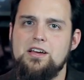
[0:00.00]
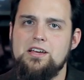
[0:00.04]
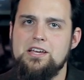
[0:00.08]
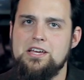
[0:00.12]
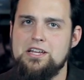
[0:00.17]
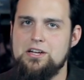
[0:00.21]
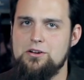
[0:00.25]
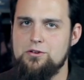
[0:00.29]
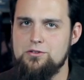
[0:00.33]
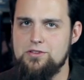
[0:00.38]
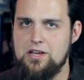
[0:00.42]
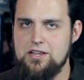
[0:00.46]
You
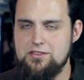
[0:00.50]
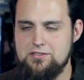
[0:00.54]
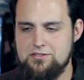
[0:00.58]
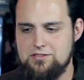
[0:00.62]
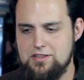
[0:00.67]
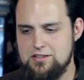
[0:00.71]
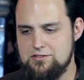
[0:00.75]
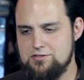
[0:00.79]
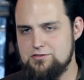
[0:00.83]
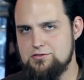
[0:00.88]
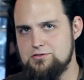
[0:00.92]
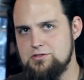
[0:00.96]
know that's
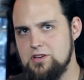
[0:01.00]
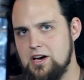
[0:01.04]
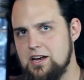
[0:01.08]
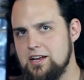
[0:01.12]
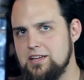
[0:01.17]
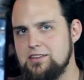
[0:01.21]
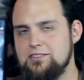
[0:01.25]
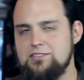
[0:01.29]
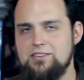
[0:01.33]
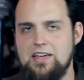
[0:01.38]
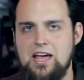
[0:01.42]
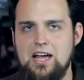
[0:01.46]
that's not
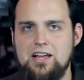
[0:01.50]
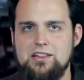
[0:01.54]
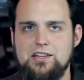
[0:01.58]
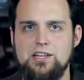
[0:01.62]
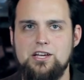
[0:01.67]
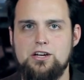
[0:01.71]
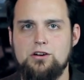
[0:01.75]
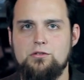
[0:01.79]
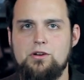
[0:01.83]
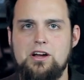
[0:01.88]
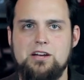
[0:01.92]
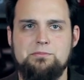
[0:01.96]
exactly
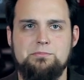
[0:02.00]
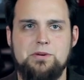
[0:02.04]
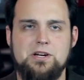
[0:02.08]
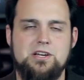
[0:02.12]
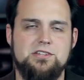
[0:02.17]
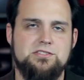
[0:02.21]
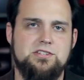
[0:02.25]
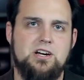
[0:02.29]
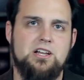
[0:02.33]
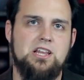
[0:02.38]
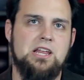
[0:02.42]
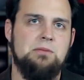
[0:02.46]
correct
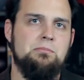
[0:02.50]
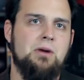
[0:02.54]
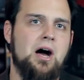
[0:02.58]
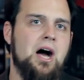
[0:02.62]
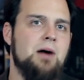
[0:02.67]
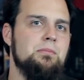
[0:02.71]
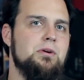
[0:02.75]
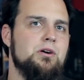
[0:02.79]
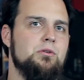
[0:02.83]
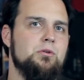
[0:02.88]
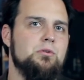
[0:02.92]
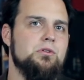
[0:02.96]
because
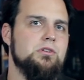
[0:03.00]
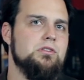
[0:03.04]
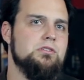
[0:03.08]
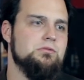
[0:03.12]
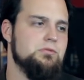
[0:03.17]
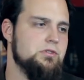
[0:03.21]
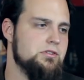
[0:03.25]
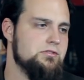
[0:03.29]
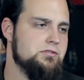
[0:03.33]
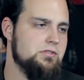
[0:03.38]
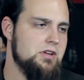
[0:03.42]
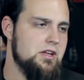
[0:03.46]
Alibaba will
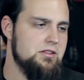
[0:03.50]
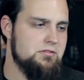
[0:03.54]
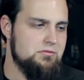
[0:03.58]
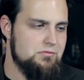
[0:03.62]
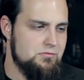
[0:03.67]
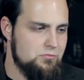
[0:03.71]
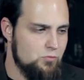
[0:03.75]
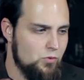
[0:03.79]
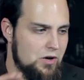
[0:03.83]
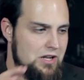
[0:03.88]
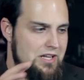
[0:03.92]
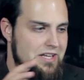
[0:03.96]
it's it
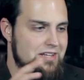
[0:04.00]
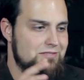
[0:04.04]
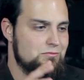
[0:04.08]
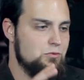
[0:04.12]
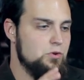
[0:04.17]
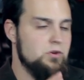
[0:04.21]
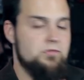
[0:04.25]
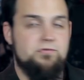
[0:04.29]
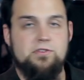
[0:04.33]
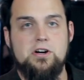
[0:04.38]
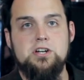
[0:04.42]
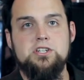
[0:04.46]
while it
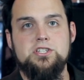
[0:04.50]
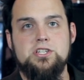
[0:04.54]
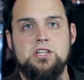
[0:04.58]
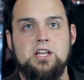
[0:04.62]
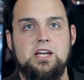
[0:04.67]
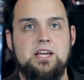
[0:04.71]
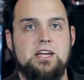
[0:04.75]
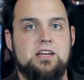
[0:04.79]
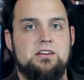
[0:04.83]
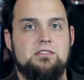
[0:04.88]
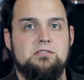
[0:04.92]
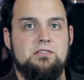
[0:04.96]
will function
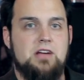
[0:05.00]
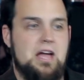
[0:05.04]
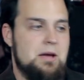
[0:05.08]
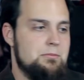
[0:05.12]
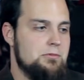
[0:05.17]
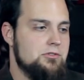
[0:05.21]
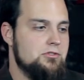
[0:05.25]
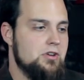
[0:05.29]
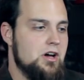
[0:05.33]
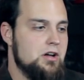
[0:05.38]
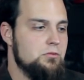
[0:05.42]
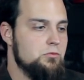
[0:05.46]
like
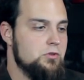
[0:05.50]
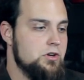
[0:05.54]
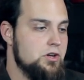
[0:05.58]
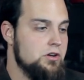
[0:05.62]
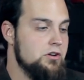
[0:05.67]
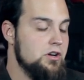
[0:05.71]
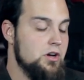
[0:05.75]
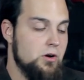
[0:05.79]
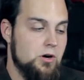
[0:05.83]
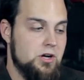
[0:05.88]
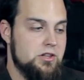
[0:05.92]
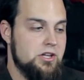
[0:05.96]
Amazon where you can
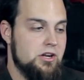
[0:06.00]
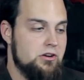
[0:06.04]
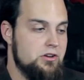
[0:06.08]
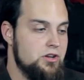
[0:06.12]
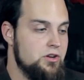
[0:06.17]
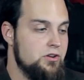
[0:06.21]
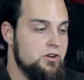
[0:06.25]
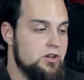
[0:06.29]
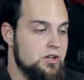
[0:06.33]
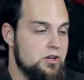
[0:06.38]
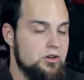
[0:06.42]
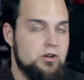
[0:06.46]
go on there and you
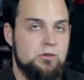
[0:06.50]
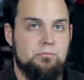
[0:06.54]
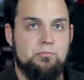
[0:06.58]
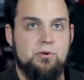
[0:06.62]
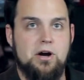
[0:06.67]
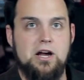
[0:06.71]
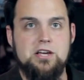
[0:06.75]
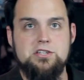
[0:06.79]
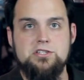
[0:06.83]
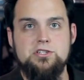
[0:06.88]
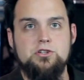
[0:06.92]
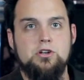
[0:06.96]
can get a good
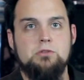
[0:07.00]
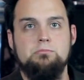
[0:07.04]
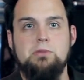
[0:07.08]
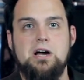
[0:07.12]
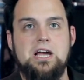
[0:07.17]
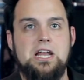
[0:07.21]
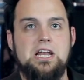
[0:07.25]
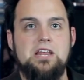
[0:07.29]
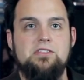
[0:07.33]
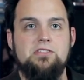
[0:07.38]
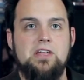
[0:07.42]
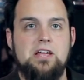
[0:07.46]
price and you can buy
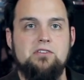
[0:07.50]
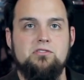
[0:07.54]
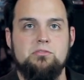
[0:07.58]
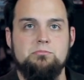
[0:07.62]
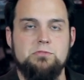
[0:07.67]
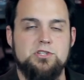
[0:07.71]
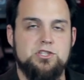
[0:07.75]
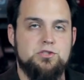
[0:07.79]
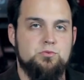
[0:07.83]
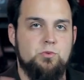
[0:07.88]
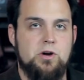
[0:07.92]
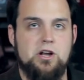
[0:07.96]
anything from a
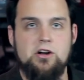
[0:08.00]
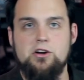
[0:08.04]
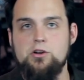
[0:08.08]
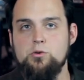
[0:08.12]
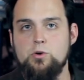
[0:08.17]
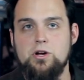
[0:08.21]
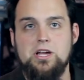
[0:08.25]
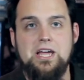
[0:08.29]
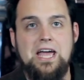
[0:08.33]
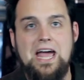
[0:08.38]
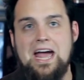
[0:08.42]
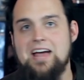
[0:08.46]
sweater to
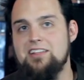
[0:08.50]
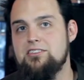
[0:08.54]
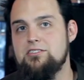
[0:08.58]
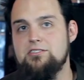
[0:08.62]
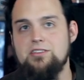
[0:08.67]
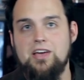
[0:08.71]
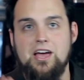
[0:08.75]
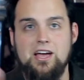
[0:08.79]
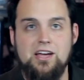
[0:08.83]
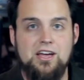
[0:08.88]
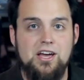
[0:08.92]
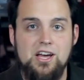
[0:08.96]
a cat
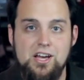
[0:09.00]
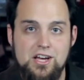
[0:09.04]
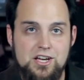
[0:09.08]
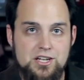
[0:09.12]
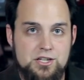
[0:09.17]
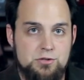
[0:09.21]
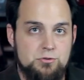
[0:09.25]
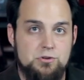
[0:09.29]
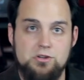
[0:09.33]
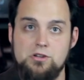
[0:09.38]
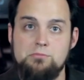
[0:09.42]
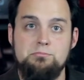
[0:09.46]
sack
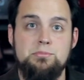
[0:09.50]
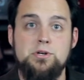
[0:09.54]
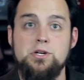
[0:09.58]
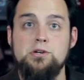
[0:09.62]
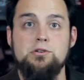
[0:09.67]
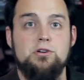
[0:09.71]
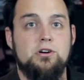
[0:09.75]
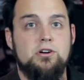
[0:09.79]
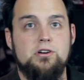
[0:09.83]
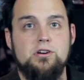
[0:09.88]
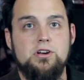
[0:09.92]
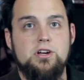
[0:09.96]
to a
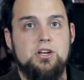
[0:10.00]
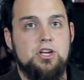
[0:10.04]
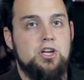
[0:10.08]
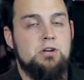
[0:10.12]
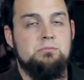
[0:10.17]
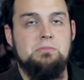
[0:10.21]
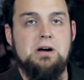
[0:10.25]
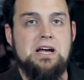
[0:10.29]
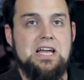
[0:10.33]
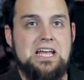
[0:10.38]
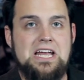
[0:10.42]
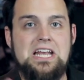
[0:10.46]
computer. You can
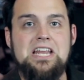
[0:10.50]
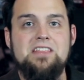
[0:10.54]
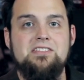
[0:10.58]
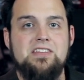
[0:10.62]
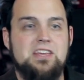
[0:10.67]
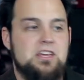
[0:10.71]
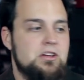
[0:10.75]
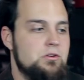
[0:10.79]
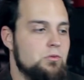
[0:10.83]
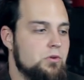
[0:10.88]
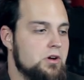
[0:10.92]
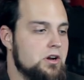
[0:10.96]
buy
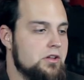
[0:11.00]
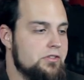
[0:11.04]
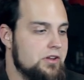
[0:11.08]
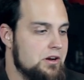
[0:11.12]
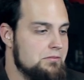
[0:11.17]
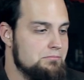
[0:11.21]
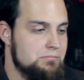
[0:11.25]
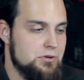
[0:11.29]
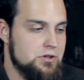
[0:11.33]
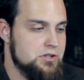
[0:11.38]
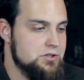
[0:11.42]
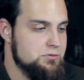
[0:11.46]
anything you want on there,
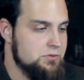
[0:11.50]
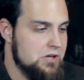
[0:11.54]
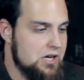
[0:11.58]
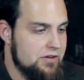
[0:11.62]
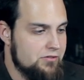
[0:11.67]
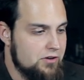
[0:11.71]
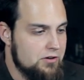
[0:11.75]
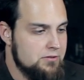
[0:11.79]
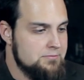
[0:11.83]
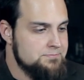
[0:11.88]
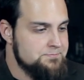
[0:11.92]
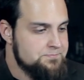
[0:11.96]
books, whatever.